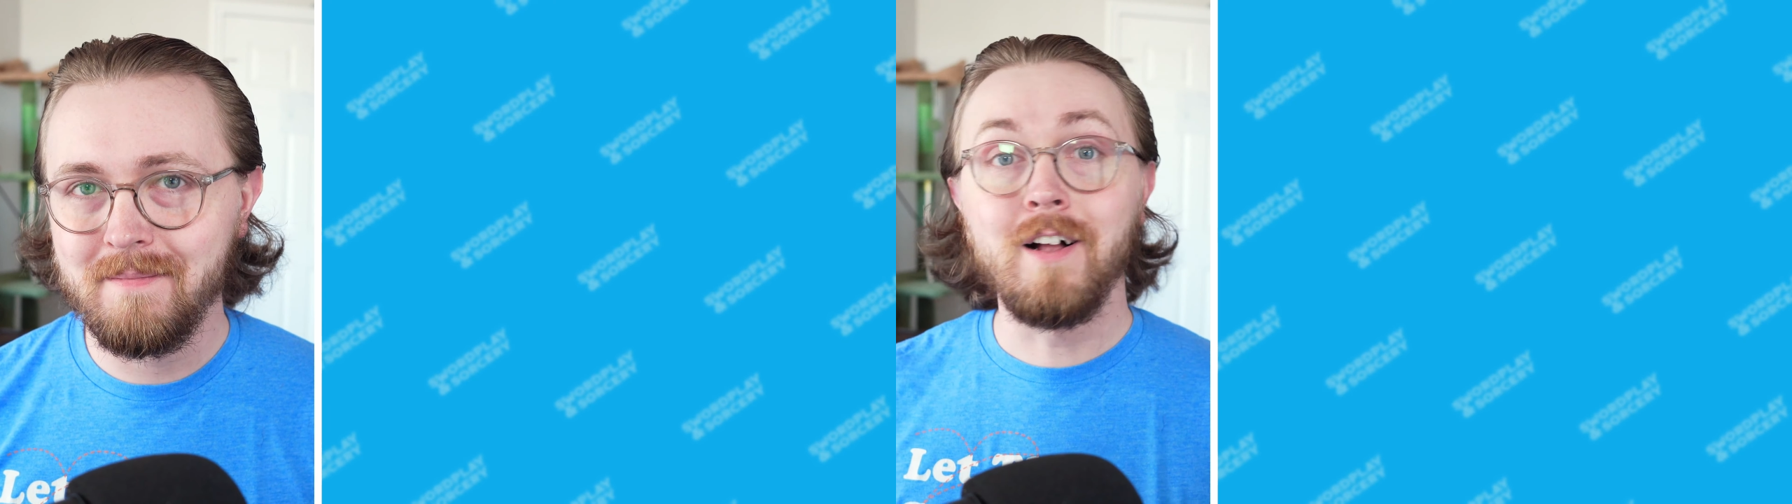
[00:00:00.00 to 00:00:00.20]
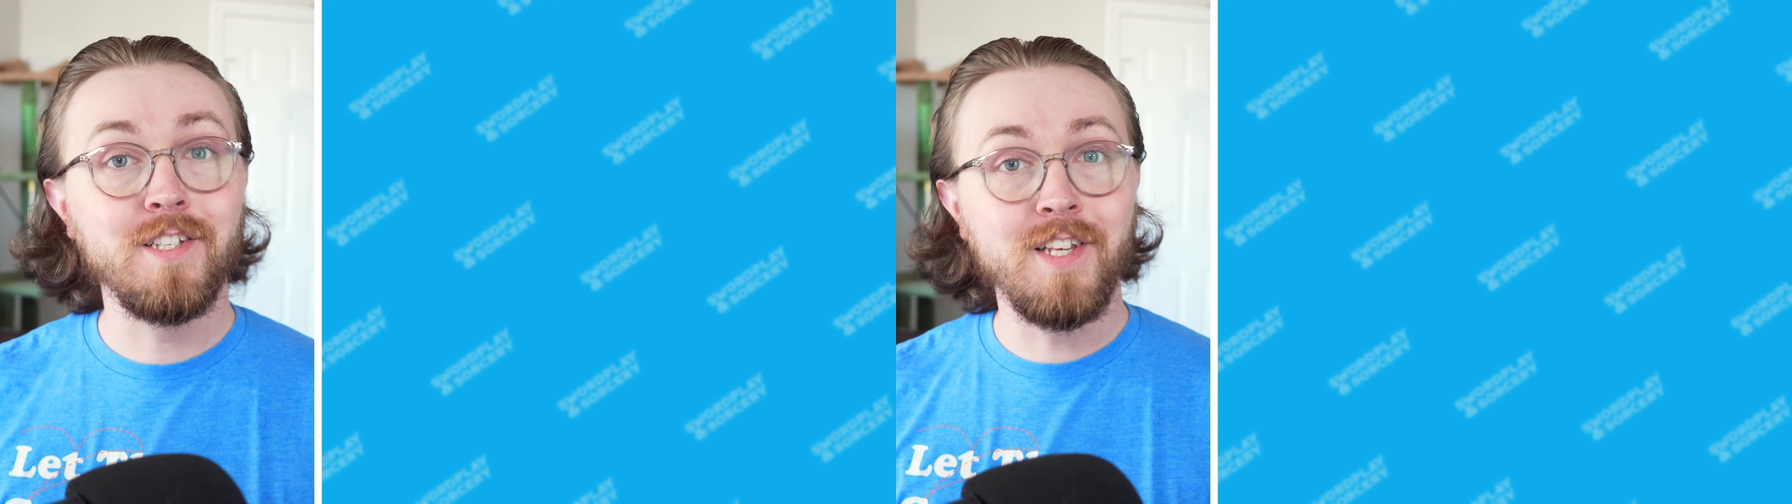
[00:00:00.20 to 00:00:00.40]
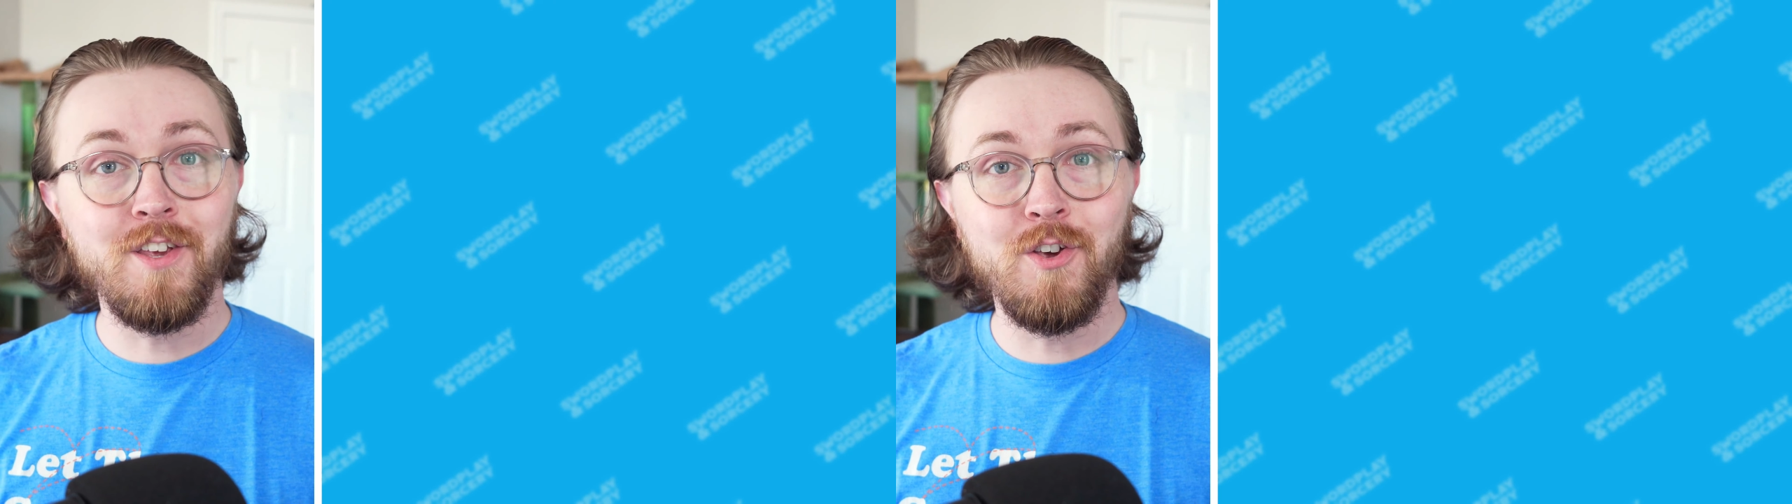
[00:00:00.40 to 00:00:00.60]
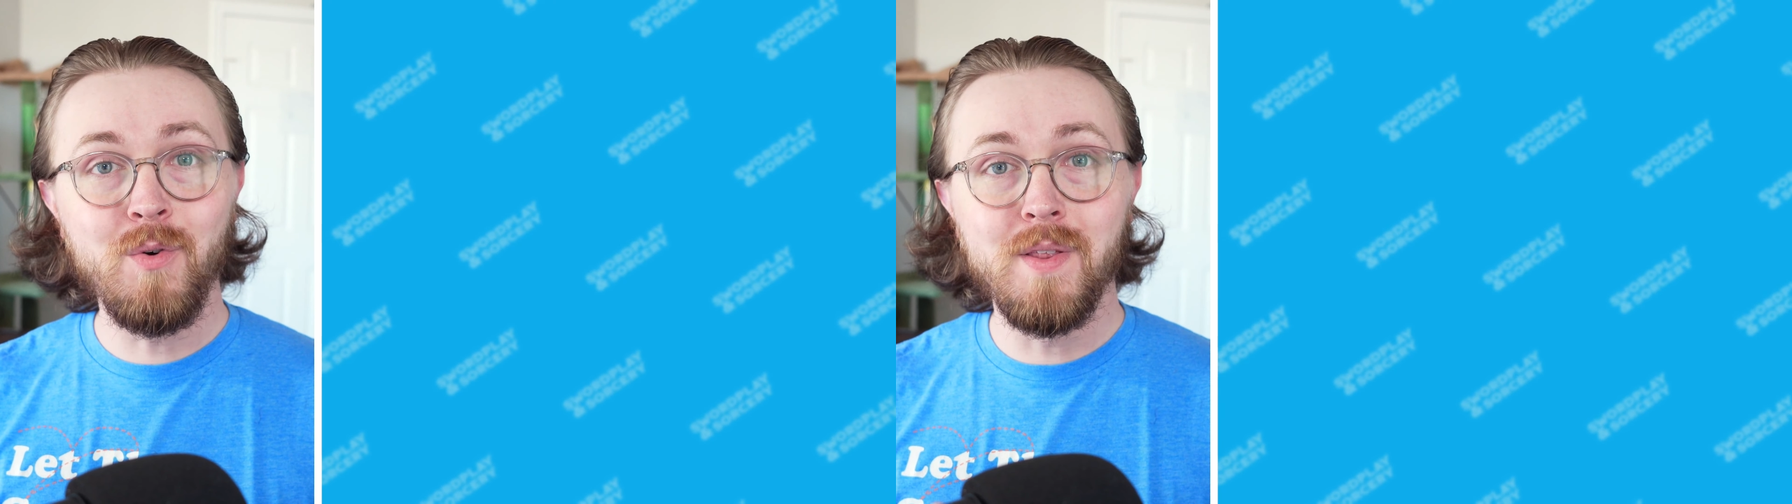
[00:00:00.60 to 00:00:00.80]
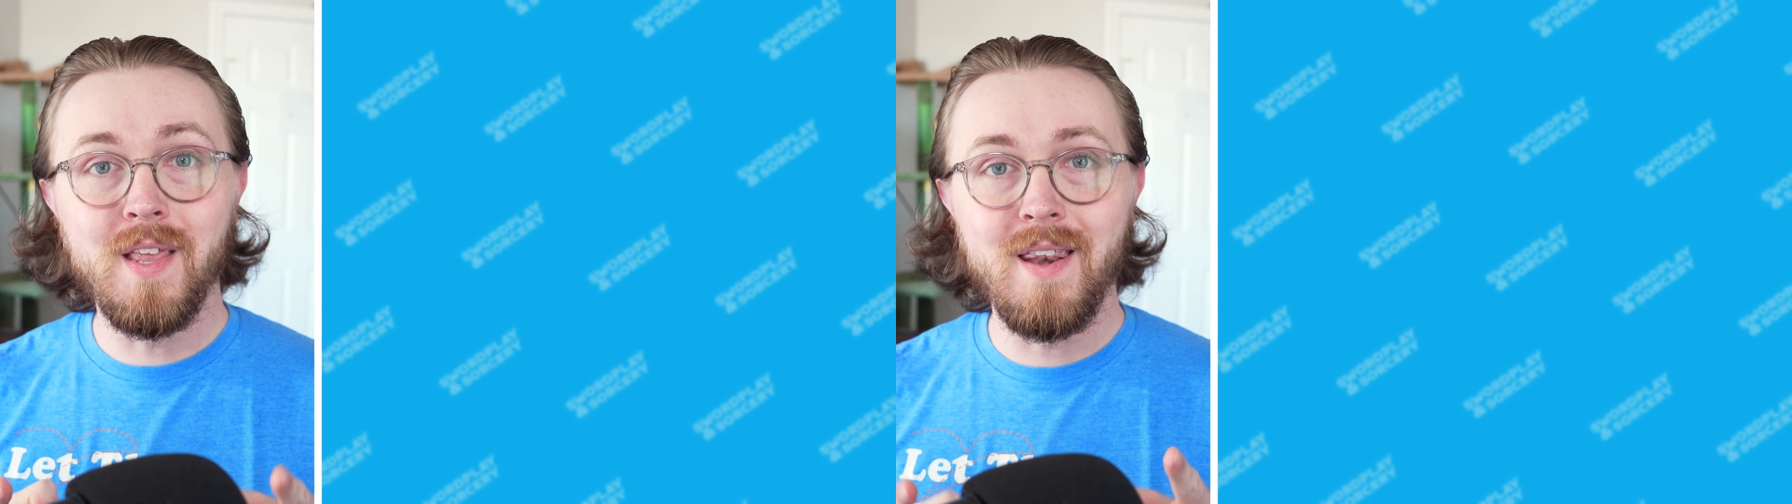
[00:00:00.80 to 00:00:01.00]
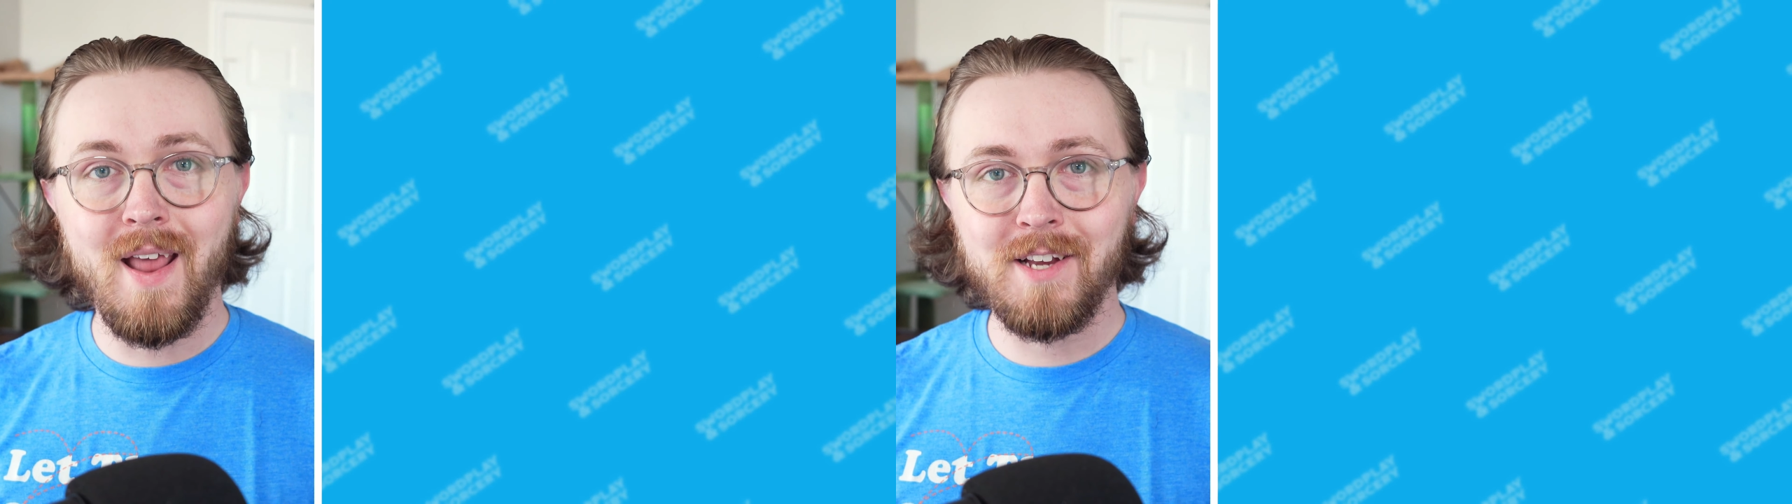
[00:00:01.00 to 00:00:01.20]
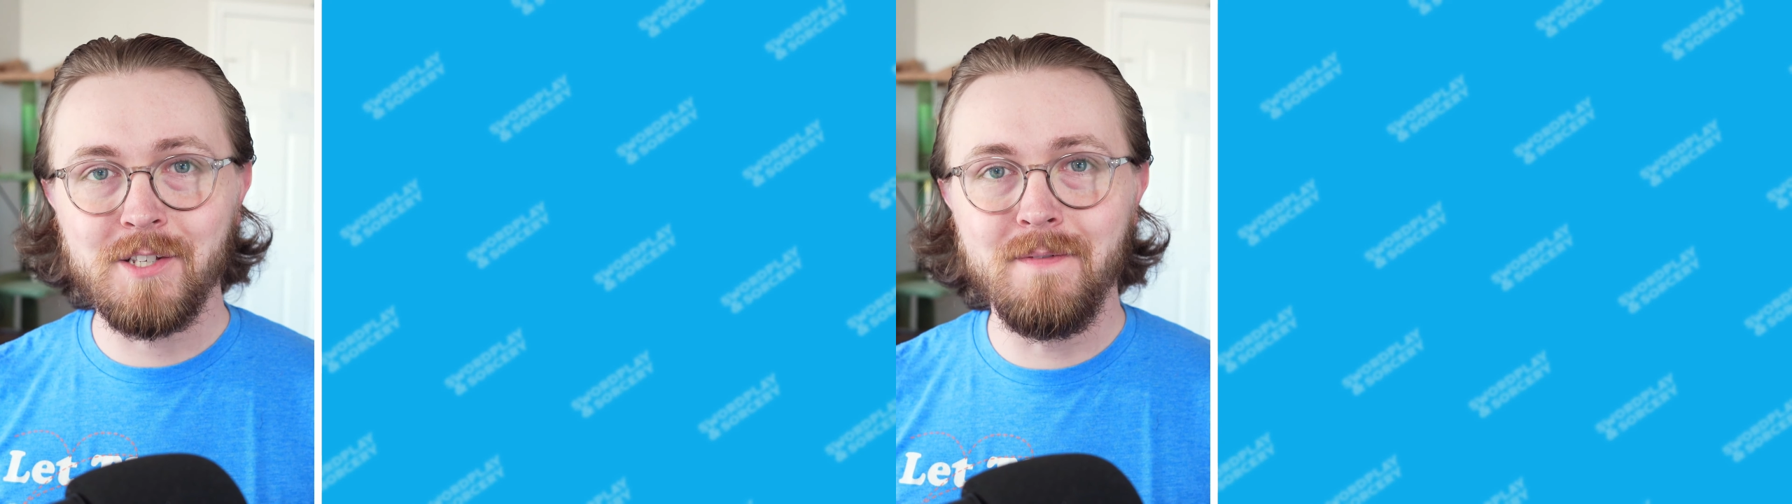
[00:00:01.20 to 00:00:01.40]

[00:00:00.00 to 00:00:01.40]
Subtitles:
I'll see you in the next